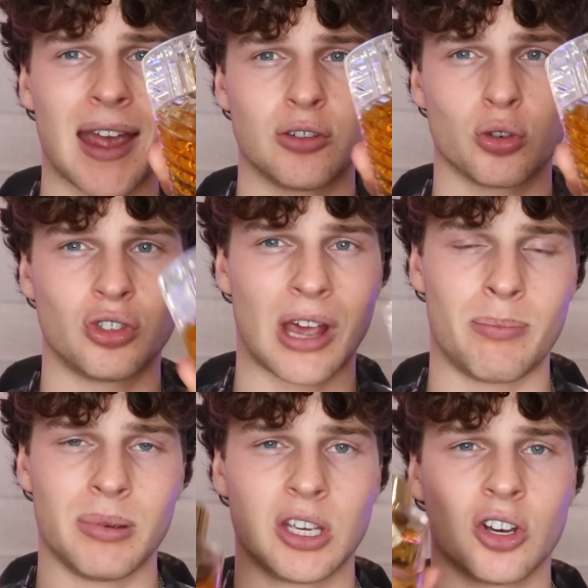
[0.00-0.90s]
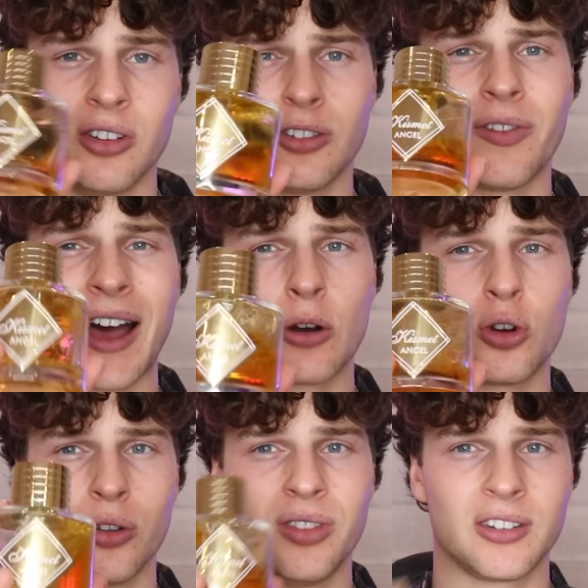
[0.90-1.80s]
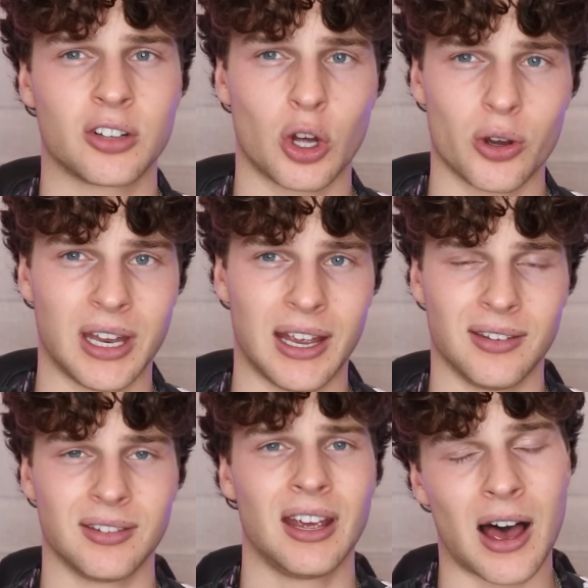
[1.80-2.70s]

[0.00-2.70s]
Angel Share because of how good this clone is.